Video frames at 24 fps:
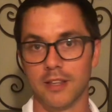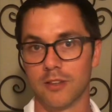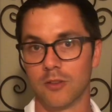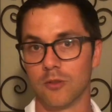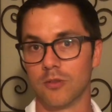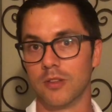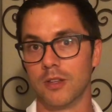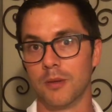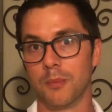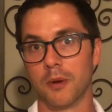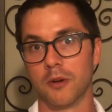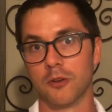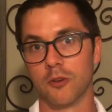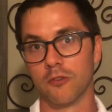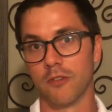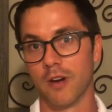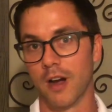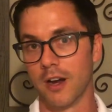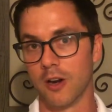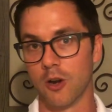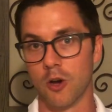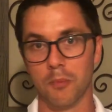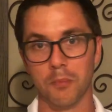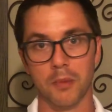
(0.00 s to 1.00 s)
So sleep on your
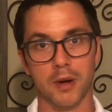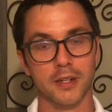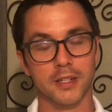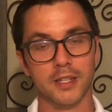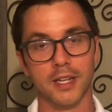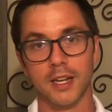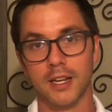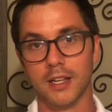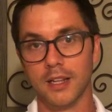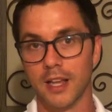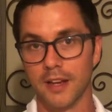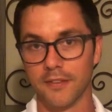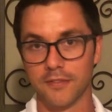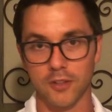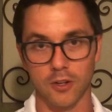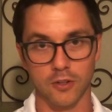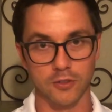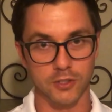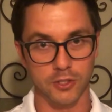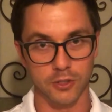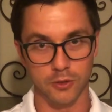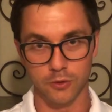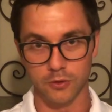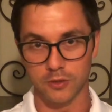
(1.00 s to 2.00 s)
right on Monday, left
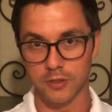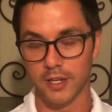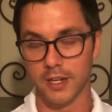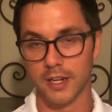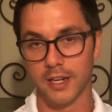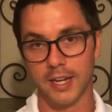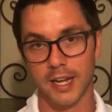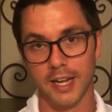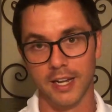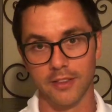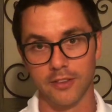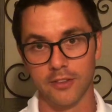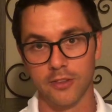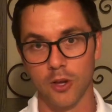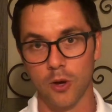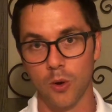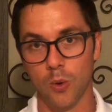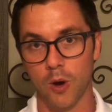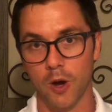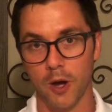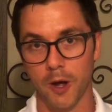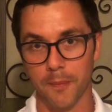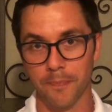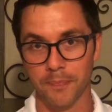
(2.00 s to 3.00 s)
on Tuesday, and
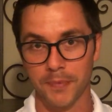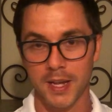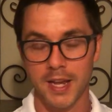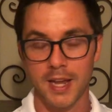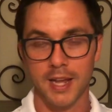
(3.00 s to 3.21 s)
so on.